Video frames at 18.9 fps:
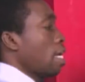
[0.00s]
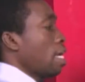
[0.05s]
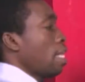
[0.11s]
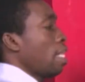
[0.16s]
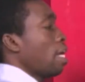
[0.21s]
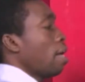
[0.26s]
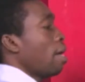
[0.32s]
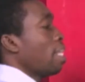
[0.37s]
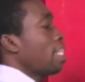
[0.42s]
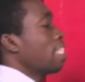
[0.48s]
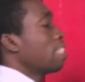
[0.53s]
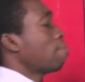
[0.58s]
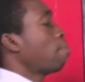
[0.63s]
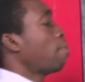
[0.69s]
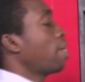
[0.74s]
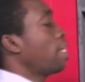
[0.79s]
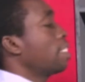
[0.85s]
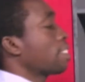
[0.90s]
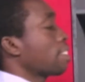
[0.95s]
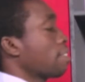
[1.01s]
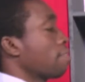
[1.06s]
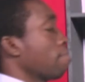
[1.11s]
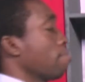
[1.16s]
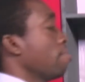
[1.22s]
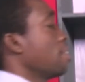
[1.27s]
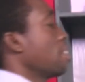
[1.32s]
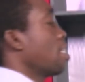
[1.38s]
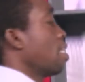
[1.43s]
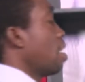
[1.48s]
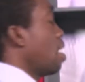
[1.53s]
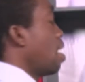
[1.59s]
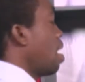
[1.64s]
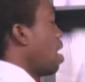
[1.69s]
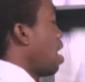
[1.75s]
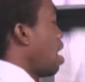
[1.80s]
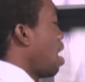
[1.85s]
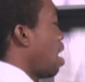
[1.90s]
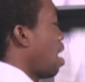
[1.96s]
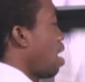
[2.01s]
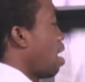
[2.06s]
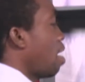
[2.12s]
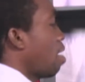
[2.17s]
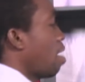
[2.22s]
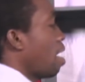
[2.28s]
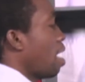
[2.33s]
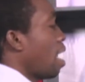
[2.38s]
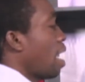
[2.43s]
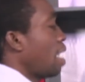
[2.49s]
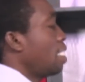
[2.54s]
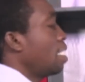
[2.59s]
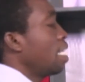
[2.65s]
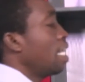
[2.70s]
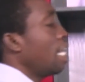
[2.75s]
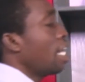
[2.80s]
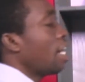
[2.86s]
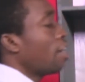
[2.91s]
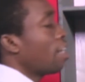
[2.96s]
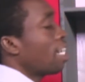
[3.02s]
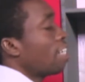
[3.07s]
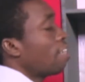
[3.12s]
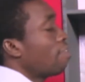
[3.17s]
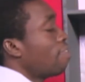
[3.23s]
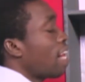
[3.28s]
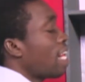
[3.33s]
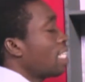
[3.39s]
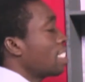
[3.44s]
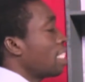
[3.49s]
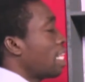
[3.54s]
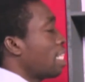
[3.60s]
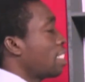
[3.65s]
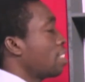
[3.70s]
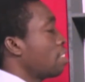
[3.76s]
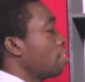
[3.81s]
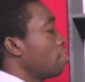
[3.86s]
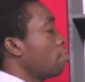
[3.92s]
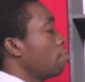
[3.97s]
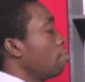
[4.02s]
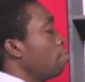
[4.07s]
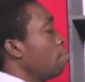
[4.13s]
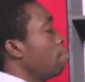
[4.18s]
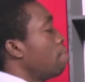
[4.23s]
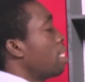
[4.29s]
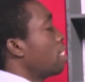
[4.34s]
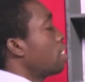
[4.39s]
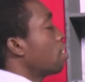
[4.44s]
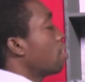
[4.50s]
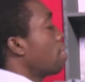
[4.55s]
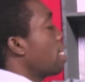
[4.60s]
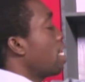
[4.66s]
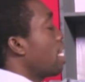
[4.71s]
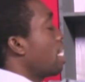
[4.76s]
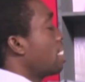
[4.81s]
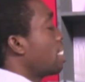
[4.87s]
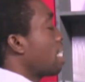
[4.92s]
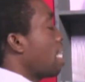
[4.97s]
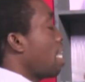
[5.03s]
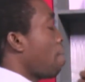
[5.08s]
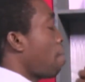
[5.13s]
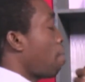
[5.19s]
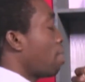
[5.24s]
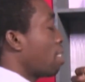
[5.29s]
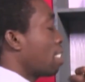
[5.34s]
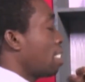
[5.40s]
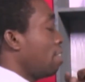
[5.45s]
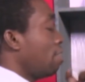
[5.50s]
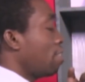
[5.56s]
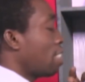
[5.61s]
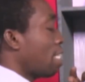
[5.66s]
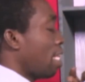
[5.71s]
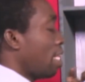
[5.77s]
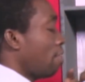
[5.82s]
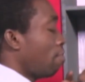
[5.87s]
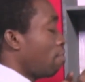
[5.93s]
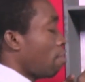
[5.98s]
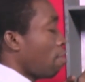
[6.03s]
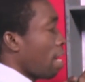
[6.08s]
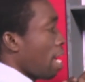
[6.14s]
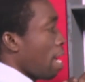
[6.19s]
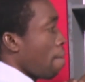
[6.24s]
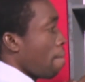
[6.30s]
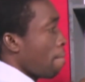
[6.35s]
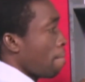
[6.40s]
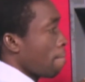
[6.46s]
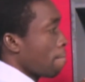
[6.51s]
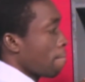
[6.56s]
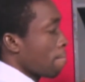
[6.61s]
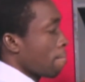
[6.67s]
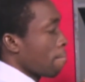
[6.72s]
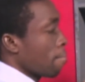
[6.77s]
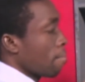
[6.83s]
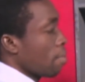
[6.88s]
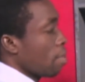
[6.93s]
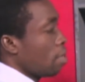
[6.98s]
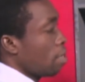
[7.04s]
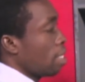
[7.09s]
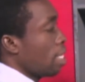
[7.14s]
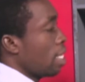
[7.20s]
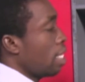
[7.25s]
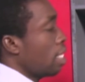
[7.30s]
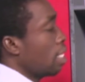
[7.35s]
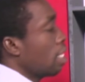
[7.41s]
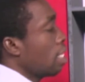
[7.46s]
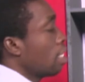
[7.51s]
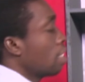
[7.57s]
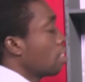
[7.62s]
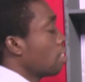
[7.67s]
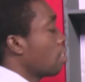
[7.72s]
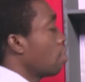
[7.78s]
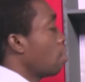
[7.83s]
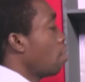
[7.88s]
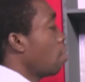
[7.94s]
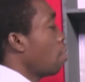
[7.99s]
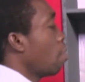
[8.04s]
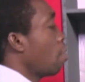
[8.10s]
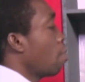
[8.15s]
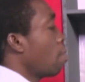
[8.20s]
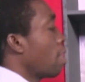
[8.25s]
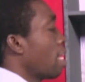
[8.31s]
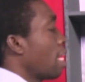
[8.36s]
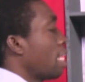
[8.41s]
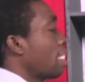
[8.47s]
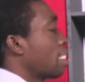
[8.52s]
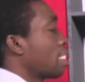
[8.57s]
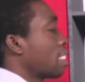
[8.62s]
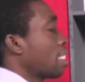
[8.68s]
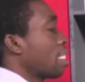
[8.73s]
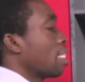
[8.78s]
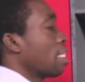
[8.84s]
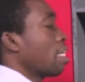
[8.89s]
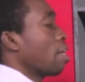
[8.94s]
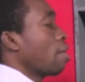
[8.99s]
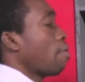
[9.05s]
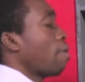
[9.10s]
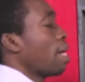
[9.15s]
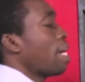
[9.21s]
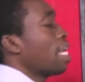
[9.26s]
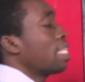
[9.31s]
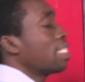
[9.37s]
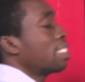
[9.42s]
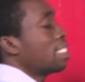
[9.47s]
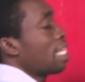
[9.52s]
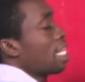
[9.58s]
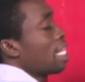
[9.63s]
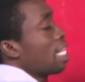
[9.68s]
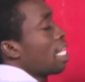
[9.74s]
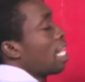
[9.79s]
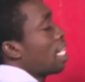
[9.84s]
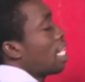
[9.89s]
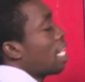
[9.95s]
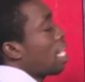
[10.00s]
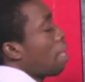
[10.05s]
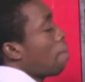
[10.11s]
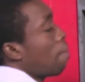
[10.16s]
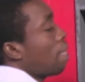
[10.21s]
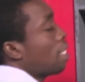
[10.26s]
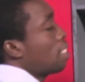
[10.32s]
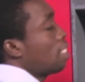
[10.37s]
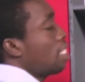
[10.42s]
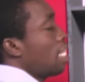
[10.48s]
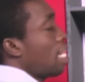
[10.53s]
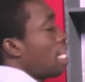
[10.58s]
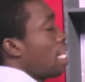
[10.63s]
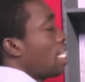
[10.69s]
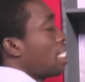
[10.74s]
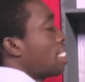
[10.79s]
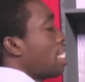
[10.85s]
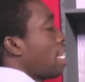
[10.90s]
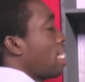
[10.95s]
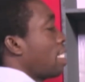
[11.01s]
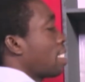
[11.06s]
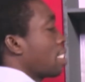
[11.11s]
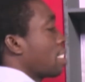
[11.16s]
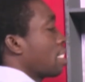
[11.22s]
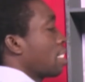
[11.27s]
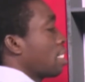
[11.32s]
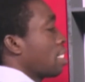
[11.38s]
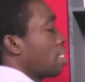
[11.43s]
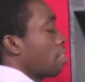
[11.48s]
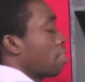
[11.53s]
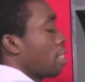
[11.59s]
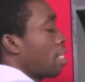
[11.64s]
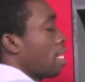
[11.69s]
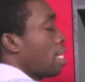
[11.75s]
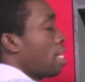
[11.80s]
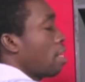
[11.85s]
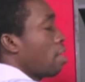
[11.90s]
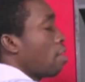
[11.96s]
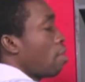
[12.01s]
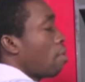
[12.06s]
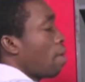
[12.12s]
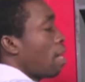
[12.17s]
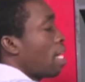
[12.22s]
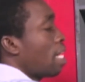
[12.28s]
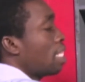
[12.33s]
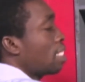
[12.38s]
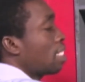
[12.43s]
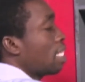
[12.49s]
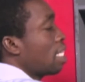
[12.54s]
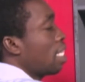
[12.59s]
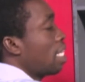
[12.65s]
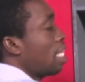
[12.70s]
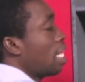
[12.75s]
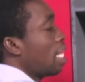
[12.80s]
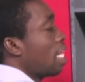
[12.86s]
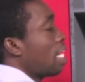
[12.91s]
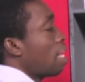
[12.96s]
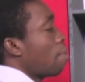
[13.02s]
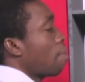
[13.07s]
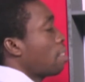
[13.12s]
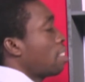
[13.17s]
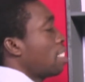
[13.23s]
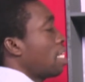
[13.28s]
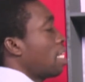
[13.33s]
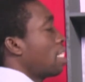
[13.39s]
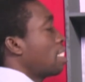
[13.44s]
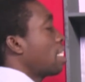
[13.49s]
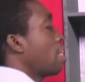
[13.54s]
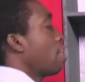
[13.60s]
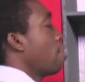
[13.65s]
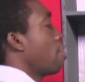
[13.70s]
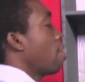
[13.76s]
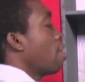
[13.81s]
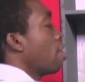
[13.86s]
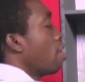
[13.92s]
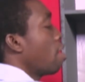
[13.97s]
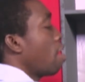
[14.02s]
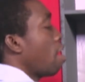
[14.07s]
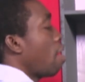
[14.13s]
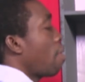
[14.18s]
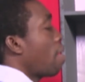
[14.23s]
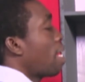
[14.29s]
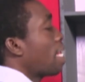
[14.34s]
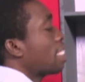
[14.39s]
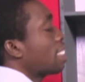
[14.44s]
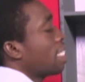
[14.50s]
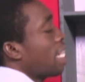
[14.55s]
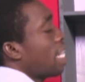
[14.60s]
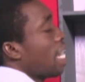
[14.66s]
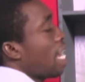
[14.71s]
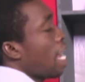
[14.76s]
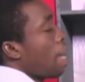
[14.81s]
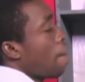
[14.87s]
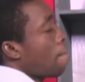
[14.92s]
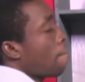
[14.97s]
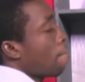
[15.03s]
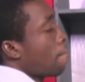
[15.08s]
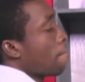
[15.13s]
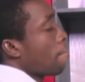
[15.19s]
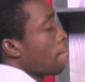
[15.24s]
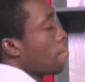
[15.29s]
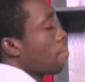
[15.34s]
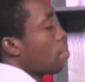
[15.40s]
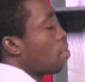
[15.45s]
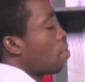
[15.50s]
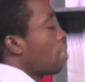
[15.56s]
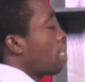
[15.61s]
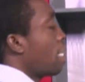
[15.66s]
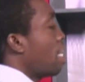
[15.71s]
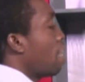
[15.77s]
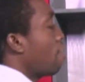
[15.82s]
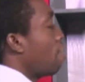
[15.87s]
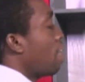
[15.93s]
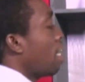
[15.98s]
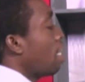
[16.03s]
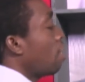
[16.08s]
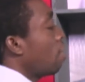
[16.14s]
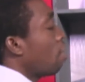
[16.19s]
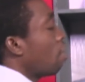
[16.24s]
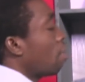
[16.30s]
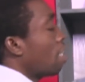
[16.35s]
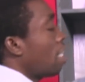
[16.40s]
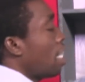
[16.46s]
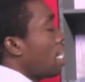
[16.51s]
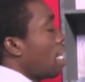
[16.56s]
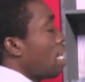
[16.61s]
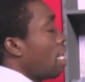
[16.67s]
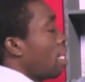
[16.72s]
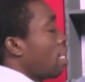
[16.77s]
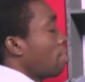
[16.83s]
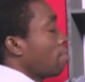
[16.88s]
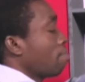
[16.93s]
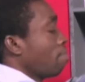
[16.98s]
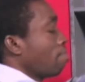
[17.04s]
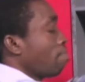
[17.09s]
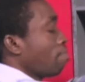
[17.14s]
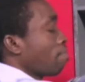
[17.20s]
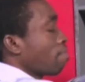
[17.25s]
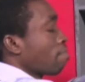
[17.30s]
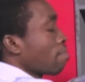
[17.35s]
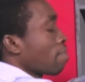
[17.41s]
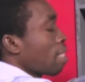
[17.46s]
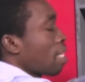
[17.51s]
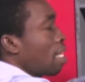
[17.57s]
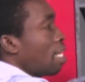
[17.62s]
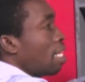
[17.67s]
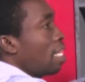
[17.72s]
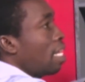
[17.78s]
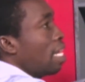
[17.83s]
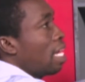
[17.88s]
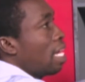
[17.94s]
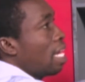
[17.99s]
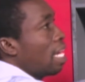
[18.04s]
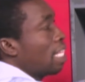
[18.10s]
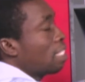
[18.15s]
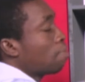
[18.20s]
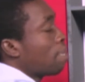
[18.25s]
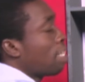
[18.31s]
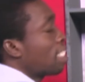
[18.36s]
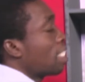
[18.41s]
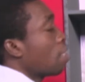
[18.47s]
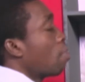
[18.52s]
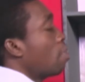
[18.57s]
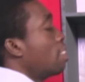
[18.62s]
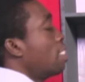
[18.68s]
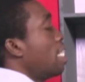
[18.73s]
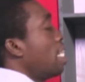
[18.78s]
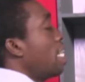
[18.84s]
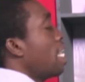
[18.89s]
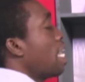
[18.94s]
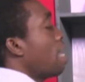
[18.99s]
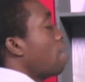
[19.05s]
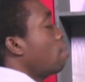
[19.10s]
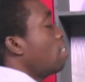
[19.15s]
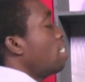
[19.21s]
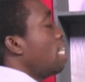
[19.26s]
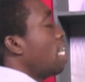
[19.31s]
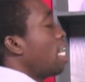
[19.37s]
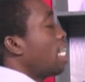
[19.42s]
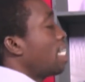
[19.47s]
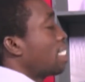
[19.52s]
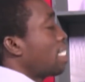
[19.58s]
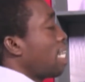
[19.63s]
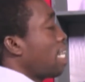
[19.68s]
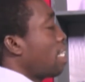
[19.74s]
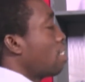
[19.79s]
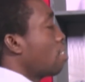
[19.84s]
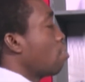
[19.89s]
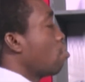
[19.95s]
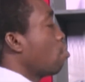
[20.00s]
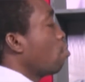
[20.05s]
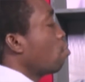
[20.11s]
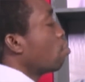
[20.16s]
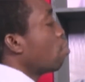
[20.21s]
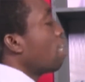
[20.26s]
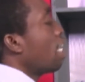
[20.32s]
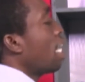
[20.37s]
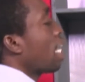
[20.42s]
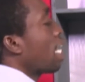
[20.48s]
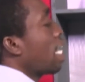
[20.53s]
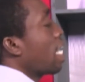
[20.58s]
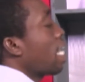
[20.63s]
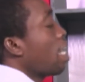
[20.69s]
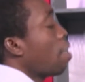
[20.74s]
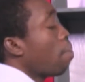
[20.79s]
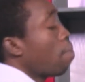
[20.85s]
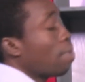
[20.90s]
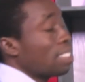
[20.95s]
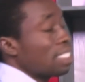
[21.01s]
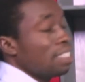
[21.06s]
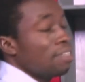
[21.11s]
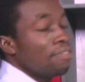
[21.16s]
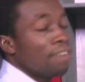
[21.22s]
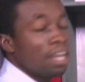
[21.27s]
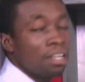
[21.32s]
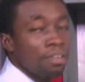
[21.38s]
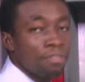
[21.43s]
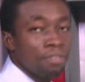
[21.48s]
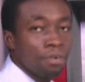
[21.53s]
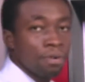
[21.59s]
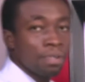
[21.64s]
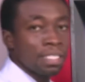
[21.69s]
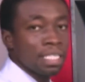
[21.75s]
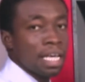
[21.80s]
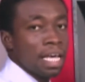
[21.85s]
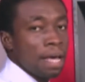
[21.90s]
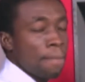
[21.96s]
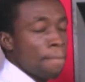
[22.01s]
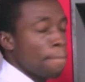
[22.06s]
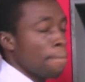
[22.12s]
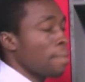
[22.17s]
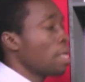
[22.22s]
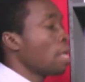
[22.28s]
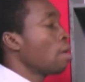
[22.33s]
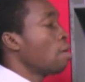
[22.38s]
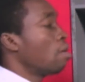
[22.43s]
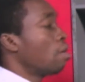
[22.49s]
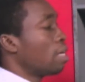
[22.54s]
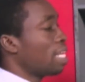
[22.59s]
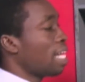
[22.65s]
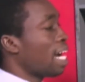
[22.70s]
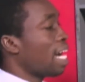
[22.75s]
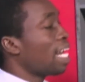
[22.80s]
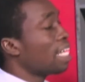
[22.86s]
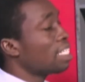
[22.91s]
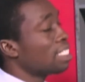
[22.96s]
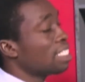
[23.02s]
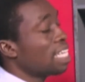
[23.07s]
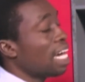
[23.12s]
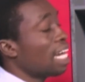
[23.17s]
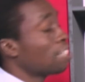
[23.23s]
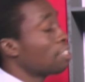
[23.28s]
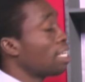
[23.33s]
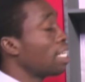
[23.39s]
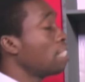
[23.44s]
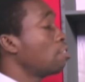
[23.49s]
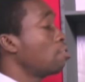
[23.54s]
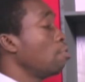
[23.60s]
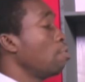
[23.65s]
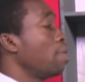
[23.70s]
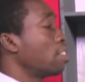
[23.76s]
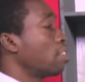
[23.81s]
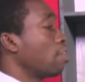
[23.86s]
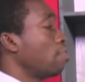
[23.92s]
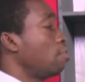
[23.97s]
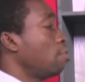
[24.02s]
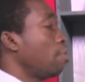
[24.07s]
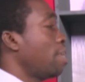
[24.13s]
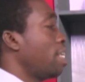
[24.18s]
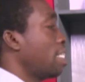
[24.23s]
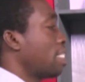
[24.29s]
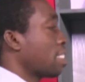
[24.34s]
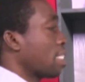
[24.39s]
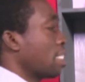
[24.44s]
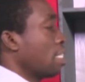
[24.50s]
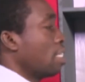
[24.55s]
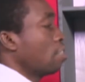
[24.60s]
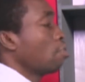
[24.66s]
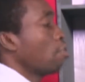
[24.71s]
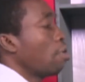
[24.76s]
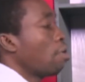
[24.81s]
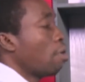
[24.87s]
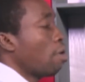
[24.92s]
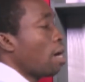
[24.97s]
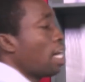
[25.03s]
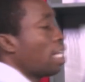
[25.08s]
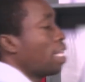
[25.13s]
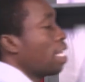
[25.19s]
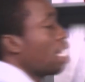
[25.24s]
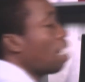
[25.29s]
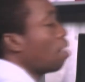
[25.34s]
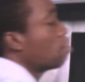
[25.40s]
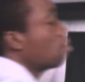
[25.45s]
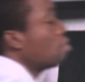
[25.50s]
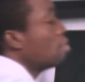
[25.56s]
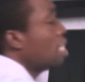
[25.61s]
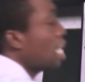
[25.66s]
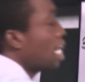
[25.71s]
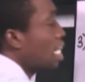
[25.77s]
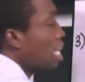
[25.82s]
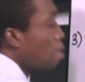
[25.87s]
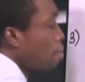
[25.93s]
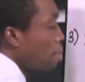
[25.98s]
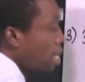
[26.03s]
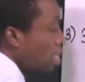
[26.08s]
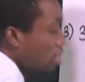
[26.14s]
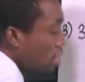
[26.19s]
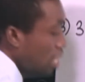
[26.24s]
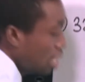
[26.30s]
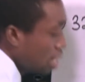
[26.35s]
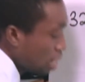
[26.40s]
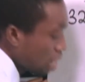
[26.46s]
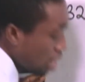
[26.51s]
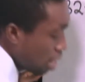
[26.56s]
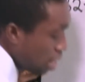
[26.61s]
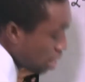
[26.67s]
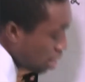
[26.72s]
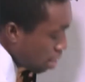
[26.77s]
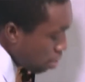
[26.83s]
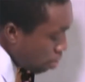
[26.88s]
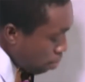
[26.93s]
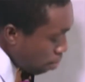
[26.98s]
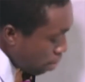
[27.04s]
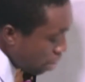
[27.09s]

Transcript: Now at this point, ideally I would advise that you make sure you get a positive sign for m. Okay, so with that, rather than sending the other number to the other side, okay, rather than sending the other number to the other side, I rather send m, okay, the value or the expression containing m to the other side, so that I can get a positive value for what? M. There are actually two ways of doing it. So I think I will do the other way so that we